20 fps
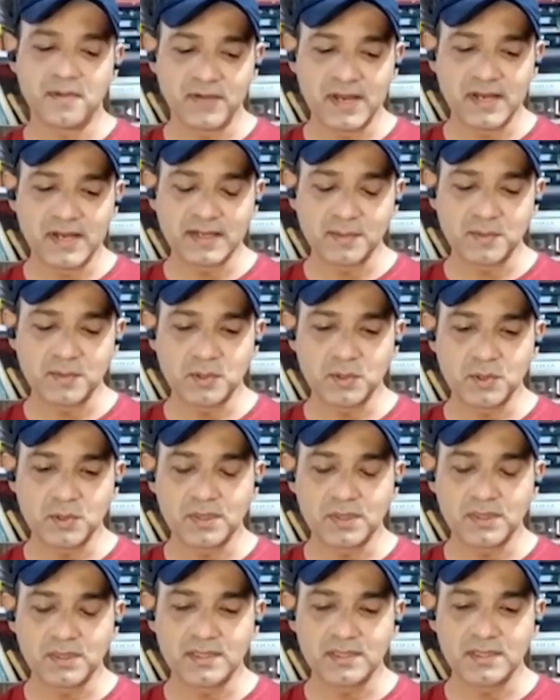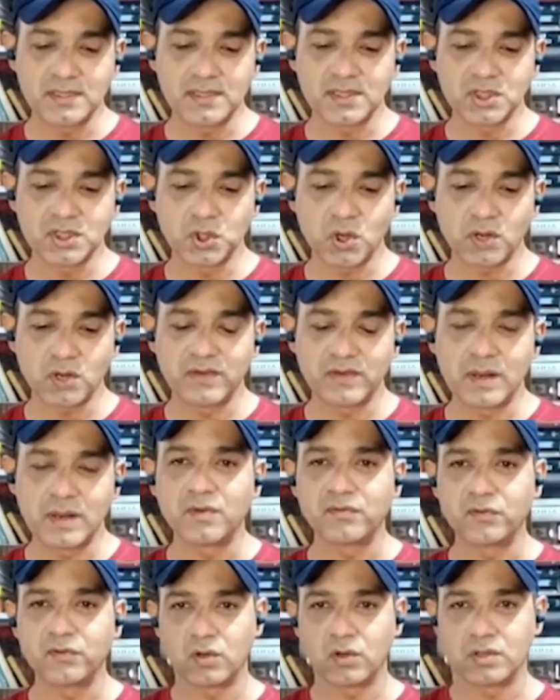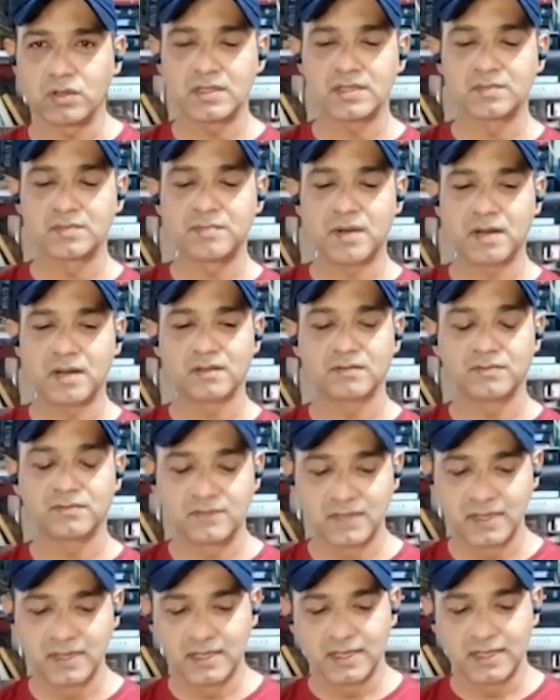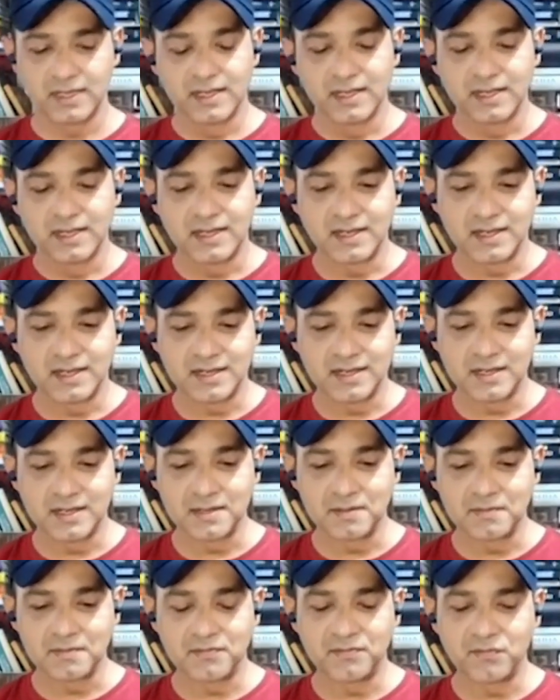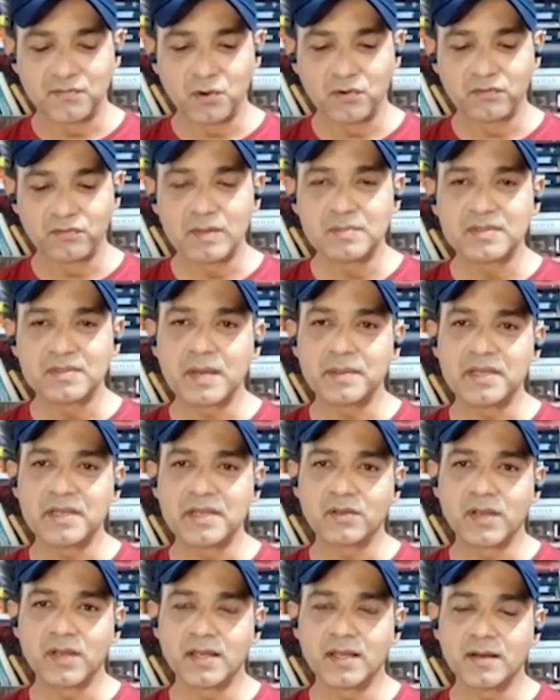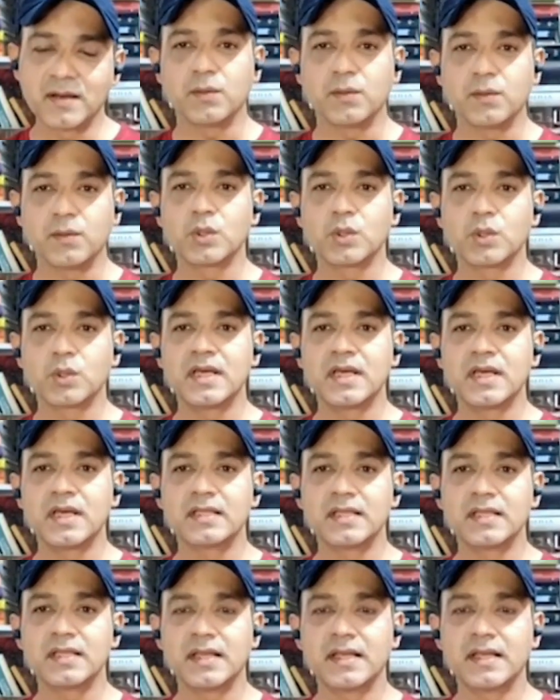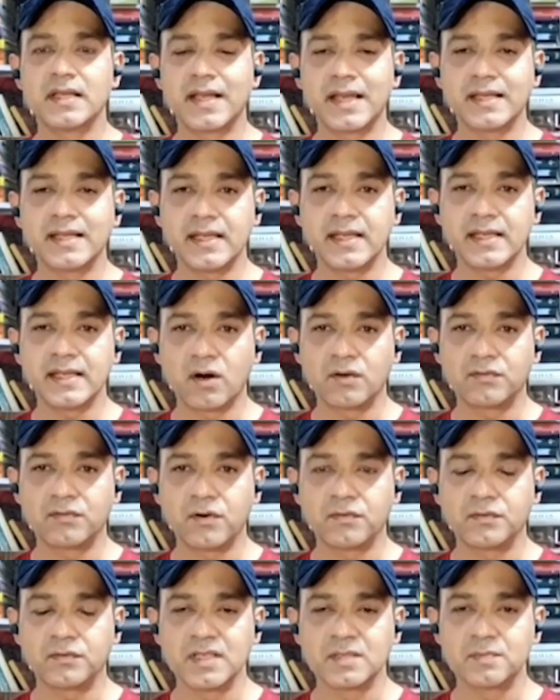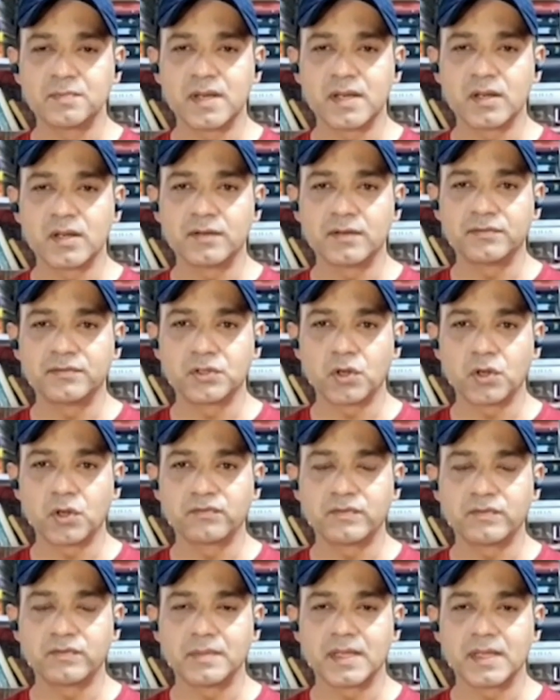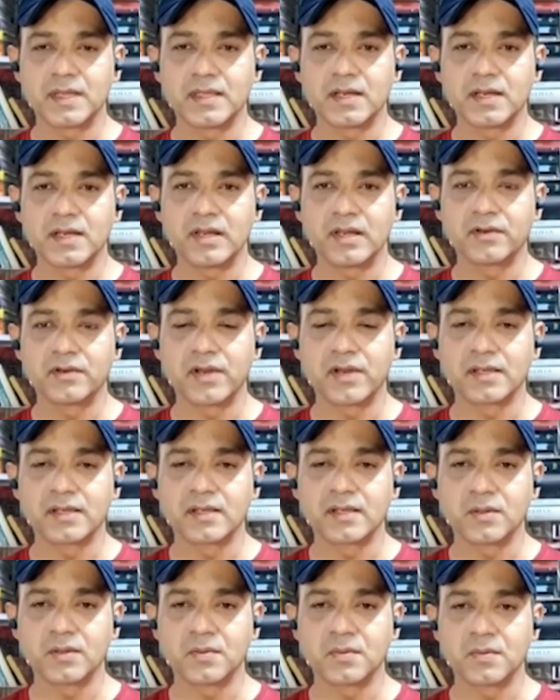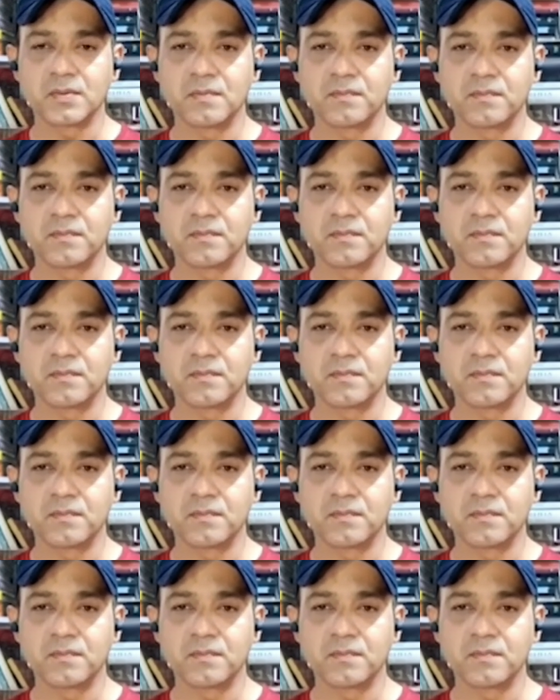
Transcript: When it comes to this short film of yours, it's part of four films coming together. What was there in the writing of this particular short film that really attracted you?